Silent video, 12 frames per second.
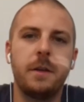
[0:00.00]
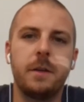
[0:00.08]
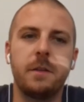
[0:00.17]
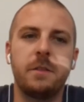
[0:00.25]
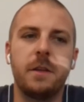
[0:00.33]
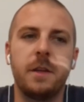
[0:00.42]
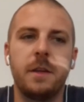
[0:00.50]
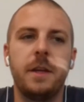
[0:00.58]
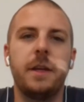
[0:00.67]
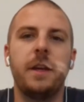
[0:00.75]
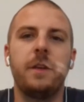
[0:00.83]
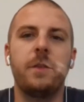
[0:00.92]
Because then,
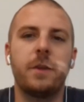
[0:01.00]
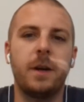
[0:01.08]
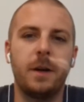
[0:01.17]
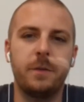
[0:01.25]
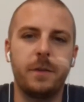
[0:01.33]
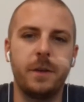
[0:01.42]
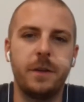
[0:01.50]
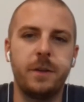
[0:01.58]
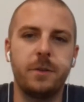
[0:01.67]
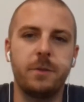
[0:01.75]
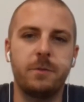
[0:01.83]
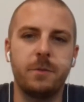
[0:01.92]
if you're confident in
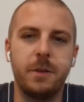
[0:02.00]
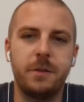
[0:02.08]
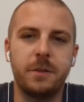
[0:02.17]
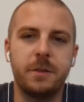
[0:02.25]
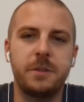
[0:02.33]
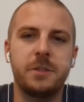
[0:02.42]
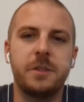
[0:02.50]
your own research,